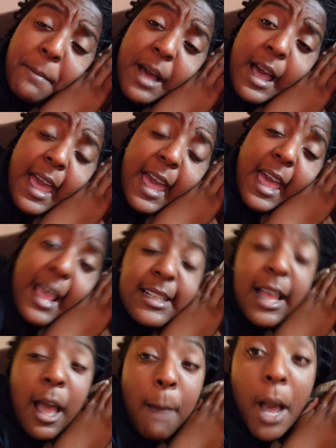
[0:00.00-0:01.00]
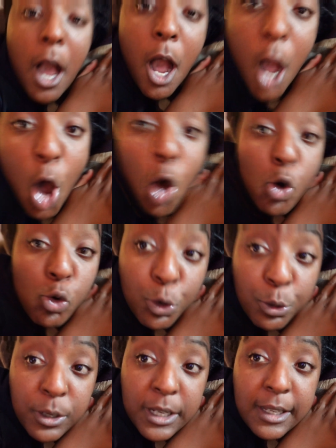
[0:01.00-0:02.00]
my ass. I'm
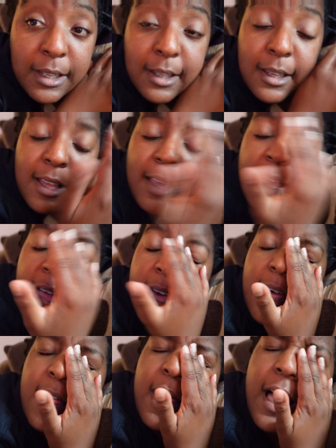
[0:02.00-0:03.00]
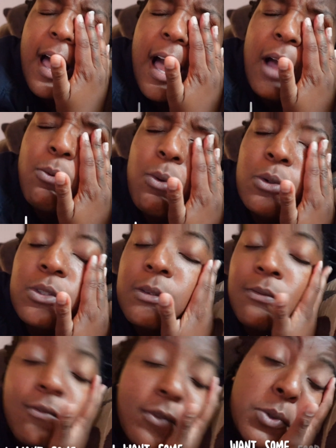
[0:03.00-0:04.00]
hungry. I want
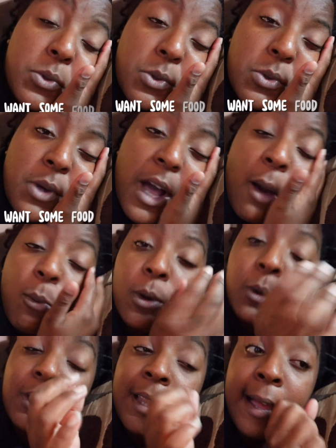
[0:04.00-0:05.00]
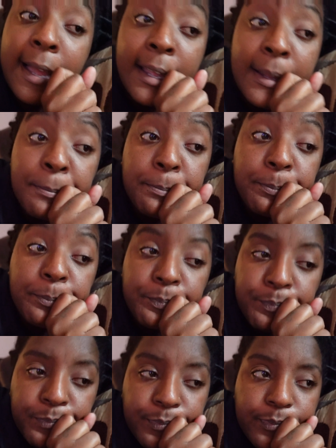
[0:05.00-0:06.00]
some food. I want like
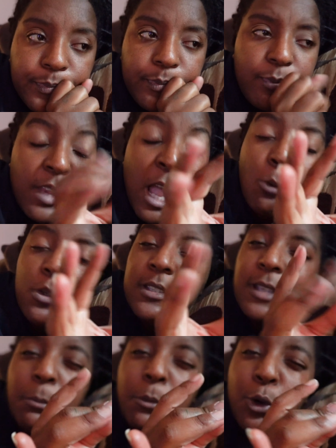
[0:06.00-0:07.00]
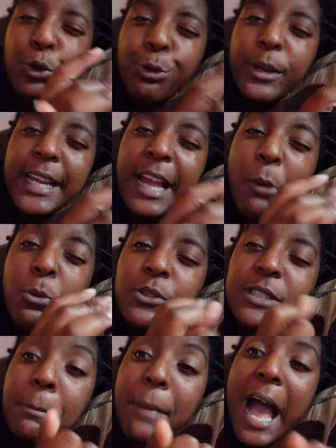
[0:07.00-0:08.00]
I want something green. I
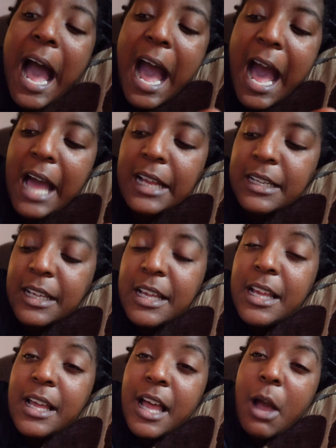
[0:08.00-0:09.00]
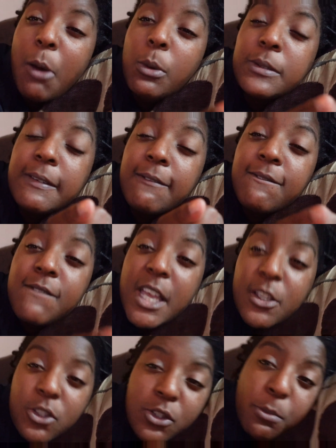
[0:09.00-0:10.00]
want something hot. I want some
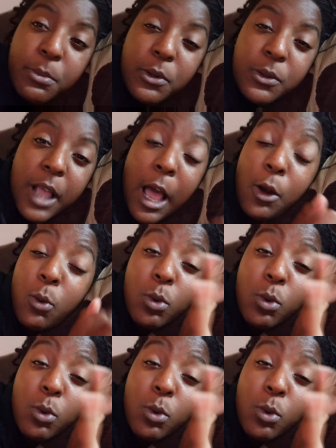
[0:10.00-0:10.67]
vegetables. I don't